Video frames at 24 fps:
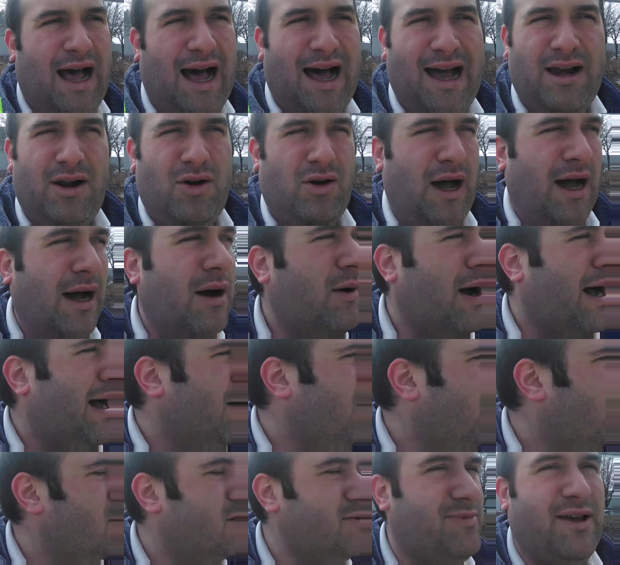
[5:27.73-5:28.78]
I
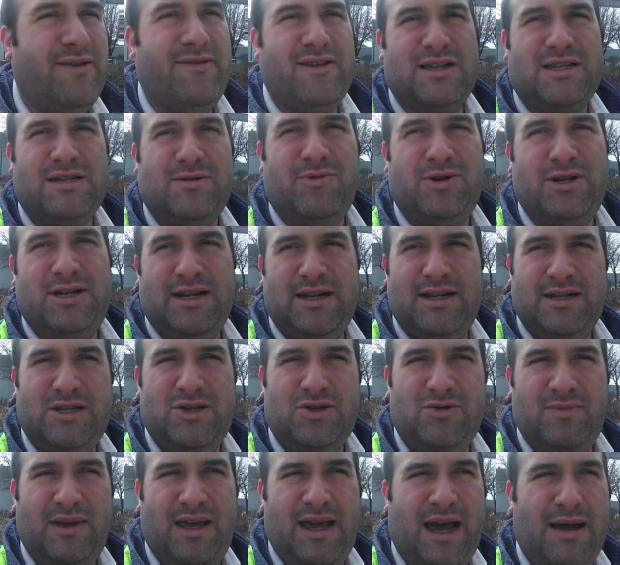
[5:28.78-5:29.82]
want to believe that someone did it
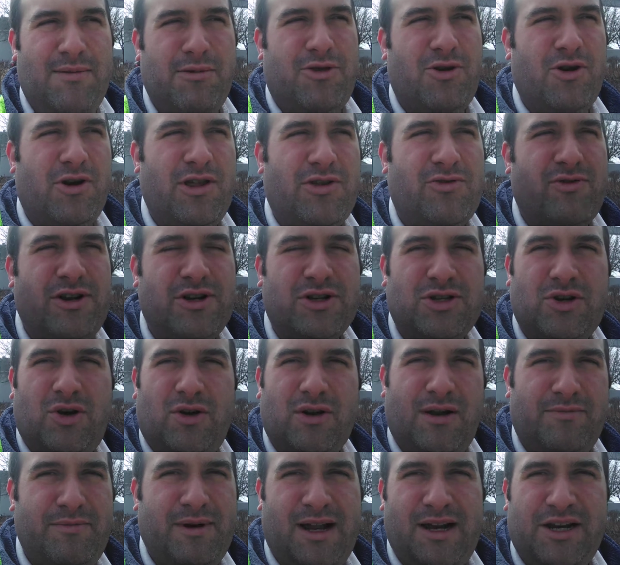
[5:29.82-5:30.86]
to me. I'm 33 years
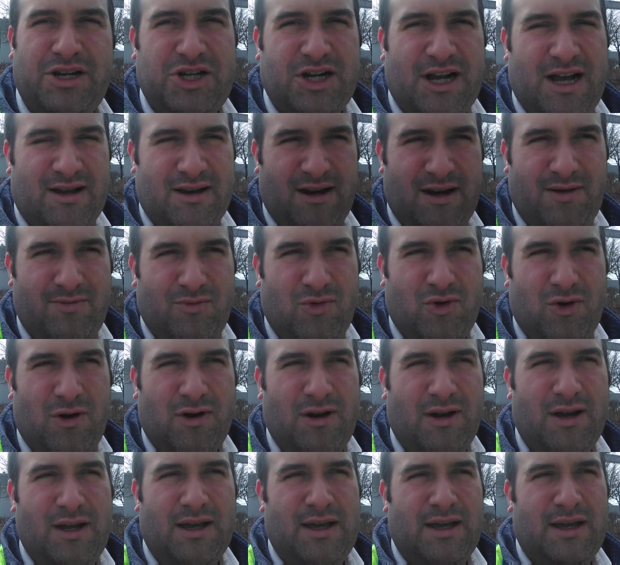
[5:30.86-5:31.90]
old. I'm not a child anymore.
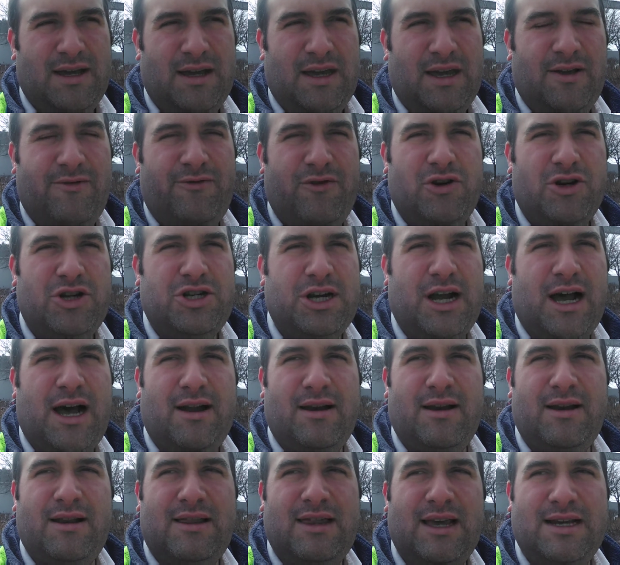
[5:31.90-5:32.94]
If you're a
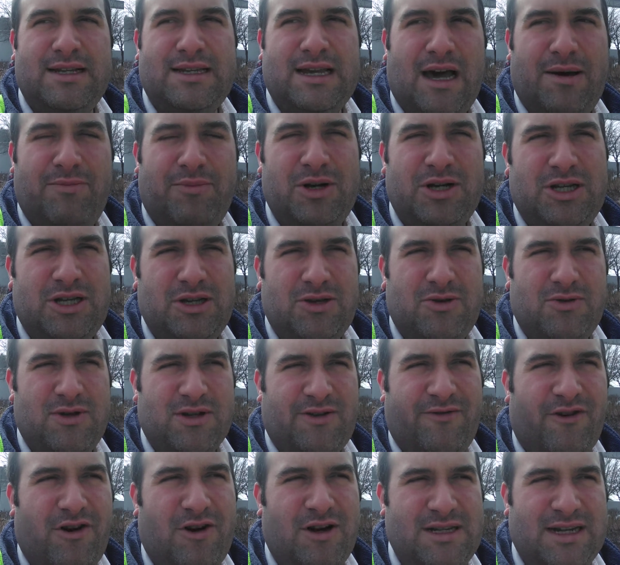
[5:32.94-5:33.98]
child and things happen to you
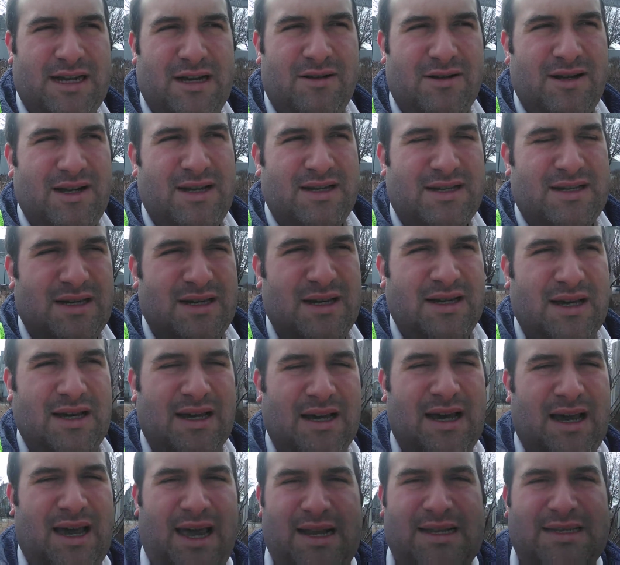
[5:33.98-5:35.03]
as far as illness,
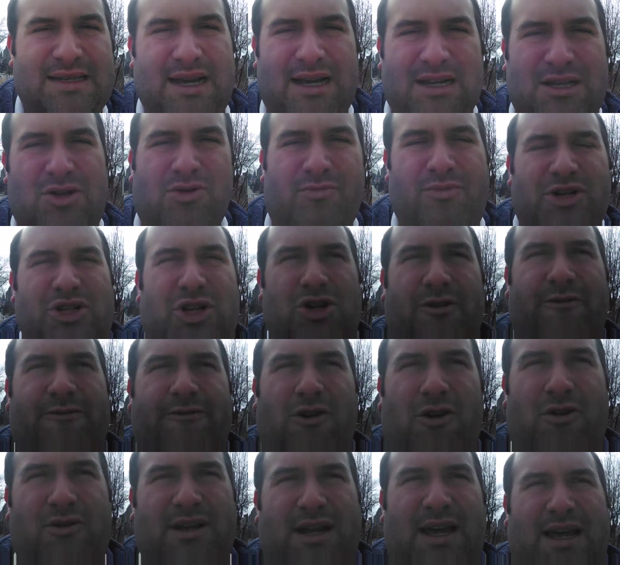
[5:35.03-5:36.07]
it's not so much your
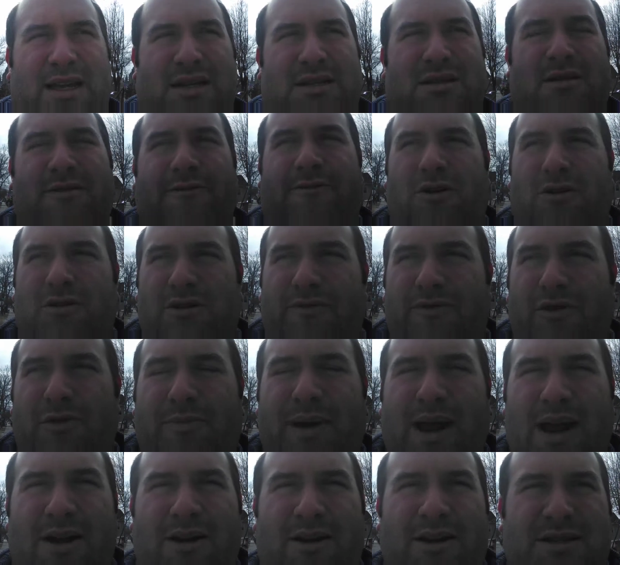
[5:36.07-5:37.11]
fault as the fault of your
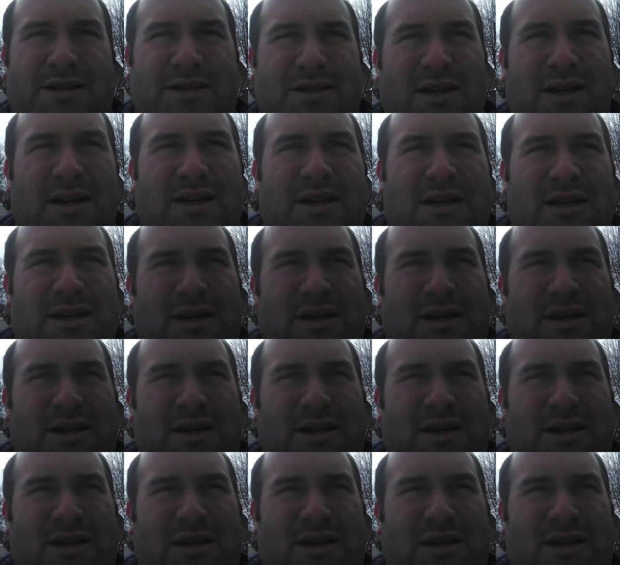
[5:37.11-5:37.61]
parents,